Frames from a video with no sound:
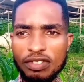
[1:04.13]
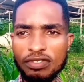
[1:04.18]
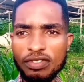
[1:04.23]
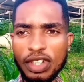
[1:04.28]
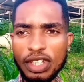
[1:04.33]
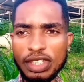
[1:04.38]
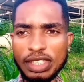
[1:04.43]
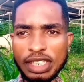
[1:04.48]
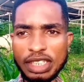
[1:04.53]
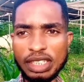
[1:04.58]

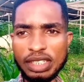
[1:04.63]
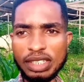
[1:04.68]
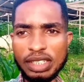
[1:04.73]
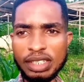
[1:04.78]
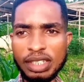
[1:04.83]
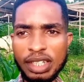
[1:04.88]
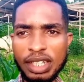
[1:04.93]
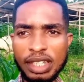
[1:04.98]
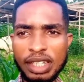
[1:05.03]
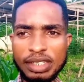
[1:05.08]

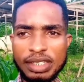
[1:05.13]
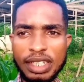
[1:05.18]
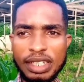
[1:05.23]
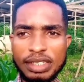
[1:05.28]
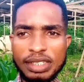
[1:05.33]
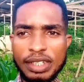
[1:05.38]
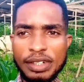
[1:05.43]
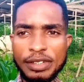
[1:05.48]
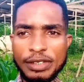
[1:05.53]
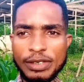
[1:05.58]
investing,
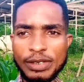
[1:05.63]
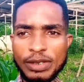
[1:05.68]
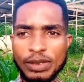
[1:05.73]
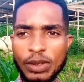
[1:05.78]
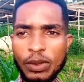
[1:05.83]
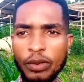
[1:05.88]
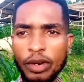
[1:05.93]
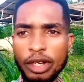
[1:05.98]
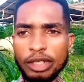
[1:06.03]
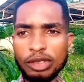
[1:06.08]
then there is
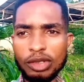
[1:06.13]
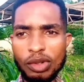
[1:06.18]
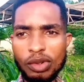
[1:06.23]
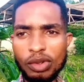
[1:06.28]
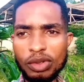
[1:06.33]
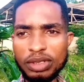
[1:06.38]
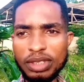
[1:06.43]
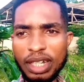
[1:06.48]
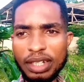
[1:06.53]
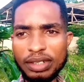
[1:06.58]
no way to
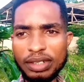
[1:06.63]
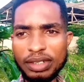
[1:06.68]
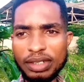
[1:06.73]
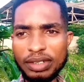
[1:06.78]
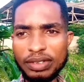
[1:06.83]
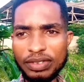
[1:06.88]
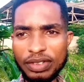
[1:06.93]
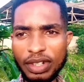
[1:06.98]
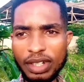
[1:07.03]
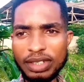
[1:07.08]
do than
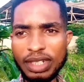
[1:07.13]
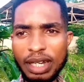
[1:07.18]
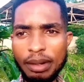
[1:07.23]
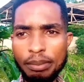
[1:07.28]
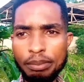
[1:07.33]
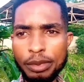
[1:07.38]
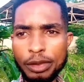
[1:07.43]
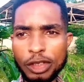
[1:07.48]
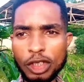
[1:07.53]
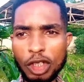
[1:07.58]

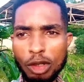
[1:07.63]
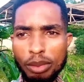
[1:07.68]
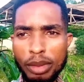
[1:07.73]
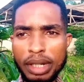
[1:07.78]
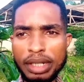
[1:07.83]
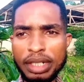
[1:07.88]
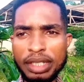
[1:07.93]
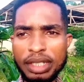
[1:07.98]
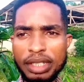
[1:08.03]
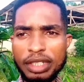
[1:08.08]
rather put your
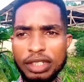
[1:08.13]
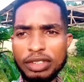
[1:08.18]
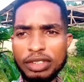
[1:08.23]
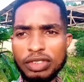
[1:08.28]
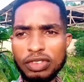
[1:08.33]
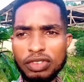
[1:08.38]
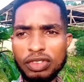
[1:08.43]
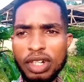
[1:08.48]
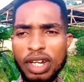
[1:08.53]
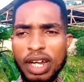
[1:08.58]
money
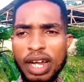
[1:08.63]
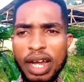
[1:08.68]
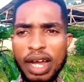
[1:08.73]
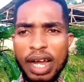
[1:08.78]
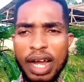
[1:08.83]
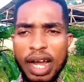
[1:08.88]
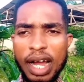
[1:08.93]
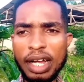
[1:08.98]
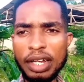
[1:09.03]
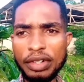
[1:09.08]
into
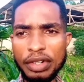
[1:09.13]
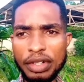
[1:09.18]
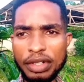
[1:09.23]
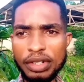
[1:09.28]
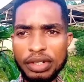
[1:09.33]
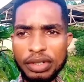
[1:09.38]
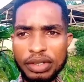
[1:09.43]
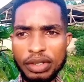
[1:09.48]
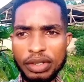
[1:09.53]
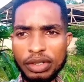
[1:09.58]

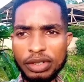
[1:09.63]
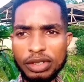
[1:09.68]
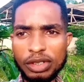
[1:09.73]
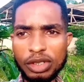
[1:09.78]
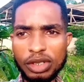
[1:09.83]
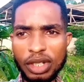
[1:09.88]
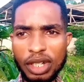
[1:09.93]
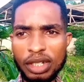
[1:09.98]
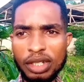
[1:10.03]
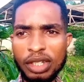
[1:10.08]

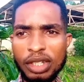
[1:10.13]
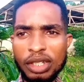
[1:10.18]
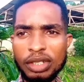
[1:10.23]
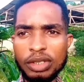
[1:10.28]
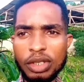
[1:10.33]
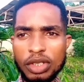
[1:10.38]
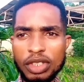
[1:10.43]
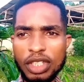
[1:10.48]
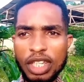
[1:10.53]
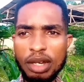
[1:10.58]
agriculture.
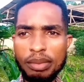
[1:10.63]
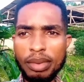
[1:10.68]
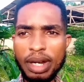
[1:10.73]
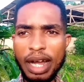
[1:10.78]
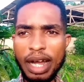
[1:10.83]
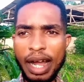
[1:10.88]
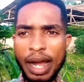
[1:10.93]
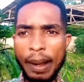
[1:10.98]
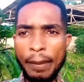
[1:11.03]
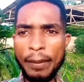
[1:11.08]
So here
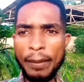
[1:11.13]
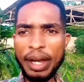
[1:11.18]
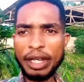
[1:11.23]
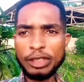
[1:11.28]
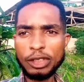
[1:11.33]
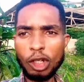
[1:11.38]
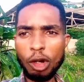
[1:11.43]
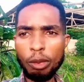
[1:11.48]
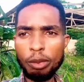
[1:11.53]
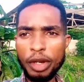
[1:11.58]
are
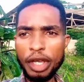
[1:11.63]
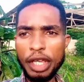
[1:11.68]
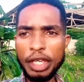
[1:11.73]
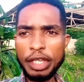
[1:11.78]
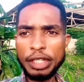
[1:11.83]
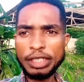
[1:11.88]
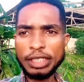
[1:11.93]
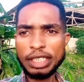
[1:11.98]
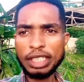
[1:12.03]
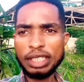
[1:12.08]
my top
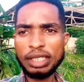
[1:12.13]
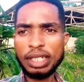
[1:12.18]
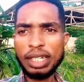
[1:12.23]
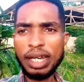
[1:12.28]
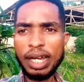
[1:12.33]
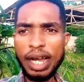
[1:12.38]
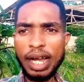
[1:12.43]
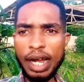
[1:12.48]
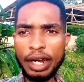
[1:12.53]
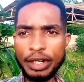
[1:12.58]
8
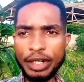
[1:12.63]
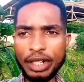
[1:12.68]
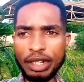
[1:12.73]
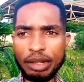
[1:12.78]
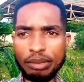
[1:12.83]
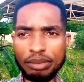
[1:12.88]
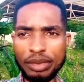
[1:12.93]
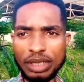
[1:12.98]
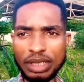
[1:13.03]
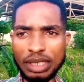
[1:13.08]

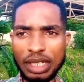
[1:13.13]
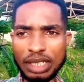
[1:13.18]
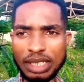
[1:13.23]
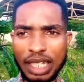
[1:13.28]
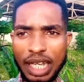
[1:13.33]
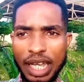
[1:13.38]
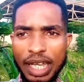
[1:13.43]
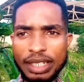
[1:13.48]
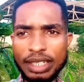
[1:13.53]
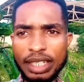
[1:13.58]

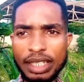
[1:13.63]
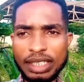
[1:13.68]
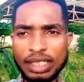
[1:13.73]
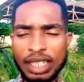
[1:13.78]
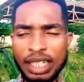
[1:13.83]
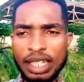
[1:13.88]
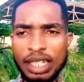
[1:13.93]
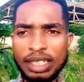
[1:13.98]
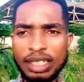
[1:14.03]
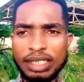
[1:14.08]
agri-business
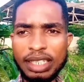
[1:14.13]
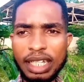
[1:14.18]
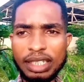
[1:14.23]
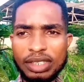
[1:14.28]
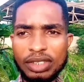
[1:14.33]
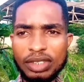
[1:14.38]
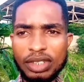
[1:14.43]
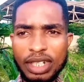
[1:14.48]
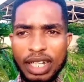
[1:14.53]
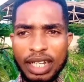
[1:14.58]
ideas
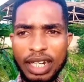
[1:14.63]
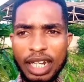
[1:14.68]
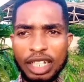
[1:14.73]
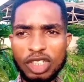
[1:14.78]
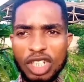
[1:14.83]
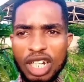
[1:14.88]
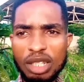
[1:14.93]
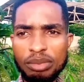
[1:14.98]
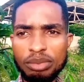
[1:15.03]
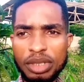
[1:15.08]
that you can
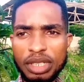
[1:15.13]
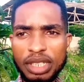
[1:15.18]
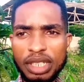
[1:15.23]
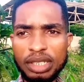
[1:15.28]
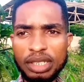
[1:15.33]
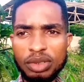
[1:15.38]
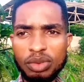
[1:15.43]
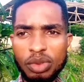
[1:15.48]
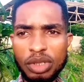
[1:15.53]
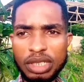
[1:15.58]
actually
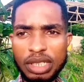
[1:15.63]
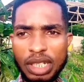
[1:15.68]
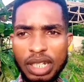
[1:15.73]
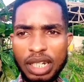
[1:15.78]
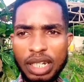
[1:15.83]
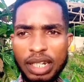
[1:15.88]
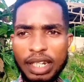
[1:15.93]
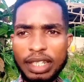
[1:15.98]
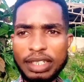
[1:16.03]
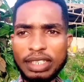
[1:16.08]
begin
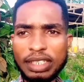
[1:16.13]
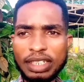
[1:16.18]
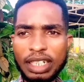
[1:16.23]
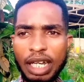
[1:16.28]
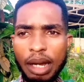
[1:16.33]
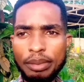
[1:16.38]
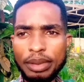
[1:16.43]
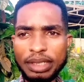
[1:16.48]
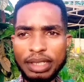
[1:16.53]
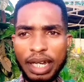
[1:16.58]
with little
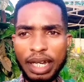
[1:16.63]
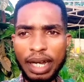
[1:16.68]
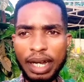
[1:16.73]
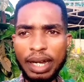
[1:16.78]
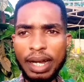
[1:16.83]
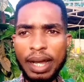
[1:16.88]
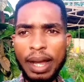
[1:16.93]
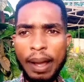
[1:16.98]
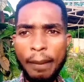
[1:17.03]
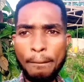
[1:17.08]
capital
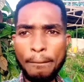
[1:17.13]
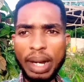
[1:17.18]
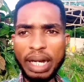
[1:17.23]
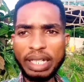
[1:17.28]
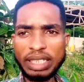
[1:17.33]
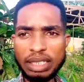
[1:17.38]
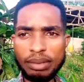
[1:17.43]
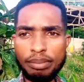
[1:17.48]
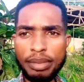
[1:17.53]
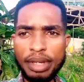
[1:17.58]

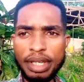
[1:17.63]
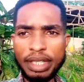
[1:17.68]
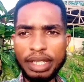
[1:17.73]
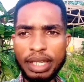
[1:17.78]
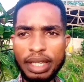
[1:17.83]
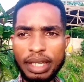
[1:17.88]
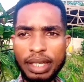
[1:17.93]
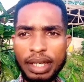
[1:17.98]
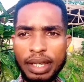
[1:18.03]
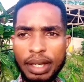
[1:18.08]
but make